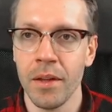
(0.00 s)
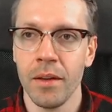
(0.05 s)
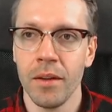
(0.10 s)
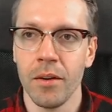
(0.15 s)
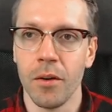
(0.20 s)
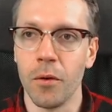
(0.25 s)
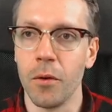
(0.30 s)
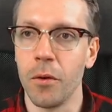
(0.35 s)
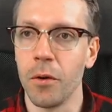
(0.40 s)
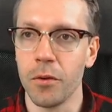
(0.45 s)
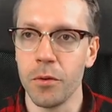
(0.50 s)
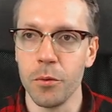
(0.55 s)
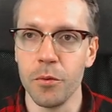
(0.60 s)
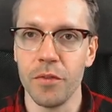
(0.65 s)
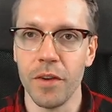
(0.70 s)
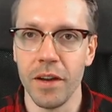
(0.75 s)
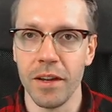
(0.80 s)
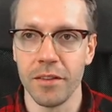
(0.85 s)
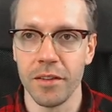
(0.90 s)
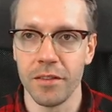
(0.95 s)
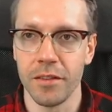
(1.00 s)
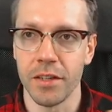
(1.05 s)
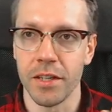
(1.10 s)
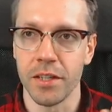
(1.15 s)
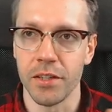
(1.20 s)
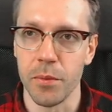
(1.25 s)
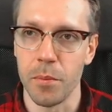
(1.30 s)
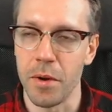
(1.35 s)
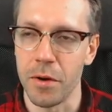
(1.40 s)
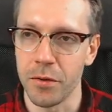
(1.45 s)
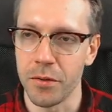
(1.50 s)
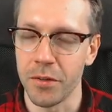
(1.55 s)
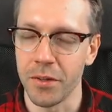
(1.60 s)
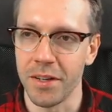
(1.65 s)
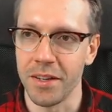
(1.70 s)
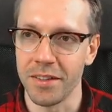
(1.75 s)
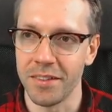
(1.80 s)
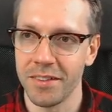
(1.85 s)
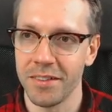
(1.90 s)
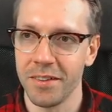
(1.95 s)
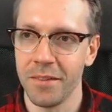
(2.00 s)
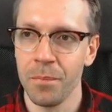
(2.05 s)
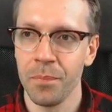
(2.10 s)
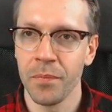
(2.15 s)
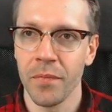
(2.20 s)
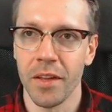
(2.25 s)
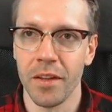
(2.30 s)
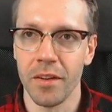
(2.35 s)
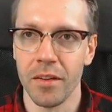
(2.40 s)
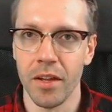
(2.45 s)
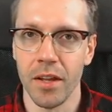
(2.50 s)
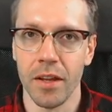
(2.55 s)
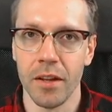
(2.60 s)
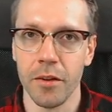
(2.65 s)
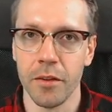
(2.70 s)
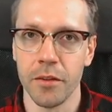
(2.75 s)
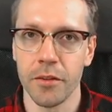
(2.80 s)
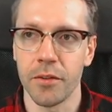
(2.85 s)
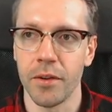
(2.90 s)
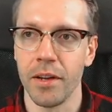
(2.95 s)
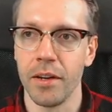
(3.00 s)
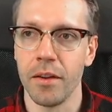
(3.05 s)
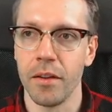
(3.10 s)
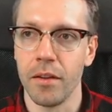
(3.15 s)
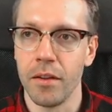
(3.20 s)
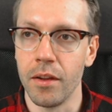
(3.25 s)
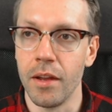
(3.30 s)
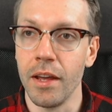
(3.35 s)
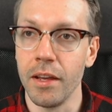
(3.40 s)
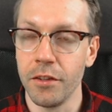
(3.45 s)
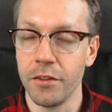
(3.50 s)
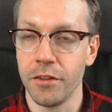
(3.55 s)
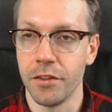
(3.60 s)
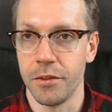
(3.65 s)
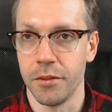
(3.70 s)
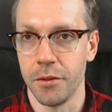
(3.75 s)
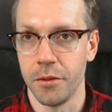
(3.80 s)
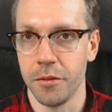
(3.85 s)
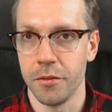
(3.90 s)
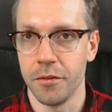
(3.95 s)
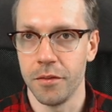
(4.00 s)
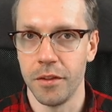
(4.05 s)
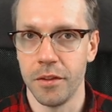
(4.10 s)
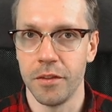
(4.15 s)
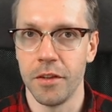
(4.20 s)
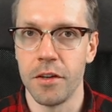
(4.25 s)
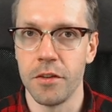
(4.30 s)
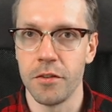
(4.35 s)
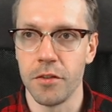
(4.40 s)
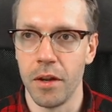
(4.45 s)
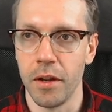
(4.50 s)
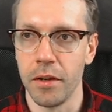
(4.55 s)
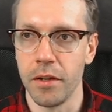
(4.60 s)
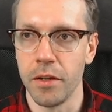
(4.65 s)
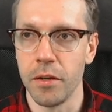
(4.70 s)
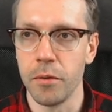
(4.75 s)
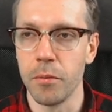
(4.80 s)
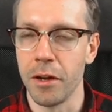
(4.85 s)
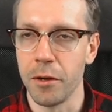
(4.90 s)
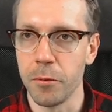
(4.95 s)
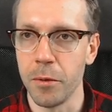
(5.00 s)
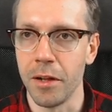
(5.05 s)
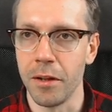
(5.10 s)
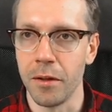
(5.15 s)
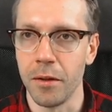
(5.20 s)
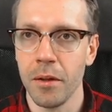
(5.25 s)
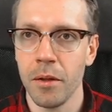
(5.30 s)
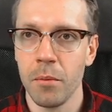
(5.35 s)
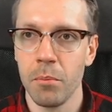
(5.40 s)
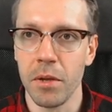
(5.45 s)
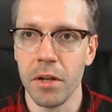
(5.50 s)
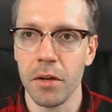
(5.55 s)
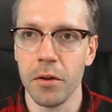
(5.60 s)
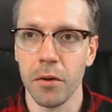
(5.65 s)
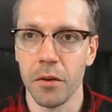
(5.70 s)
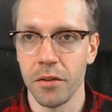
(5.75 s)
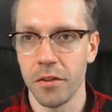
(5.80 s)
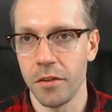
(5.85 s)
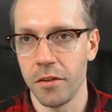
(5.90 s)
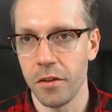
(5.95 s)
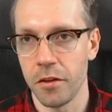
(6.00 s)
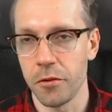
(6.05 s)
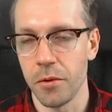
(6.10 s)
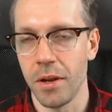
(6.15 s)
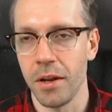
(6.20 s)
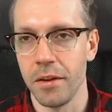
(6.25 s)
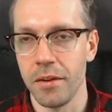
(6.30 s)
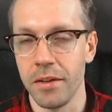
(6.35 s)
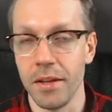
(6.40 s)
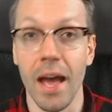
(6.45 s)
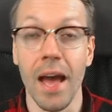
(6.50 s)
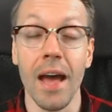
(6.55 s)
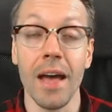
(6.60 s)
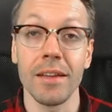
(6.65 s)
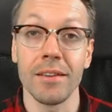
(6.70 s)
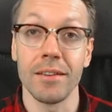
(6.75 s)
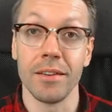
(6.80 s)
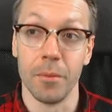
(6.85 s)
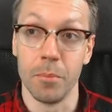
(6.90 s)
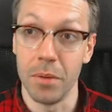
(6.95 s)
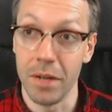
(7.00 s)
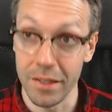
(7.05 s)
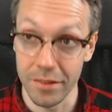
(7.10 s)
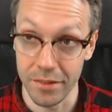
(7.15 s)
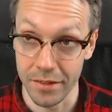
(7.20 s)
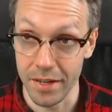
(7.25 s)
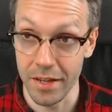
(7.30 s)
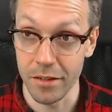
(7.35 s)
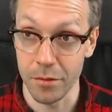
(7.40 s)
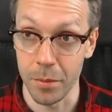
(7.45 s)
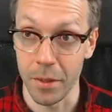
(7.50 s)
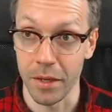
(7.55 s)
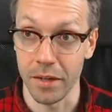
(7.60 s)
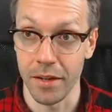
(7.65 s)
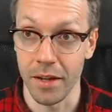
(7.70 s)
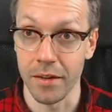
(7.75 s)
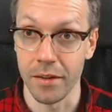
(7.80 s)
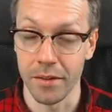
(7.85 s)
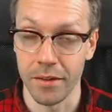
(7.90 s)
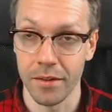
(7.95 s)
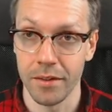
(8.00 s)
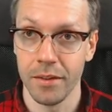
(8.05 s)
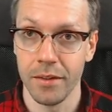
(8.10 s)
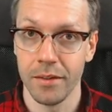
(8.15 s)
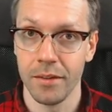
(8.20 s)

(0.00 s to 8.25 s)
or two faces that are about to kiss. And they illustrate the nature of sensuality quite well, because sensuality has a pleasant aspect at it.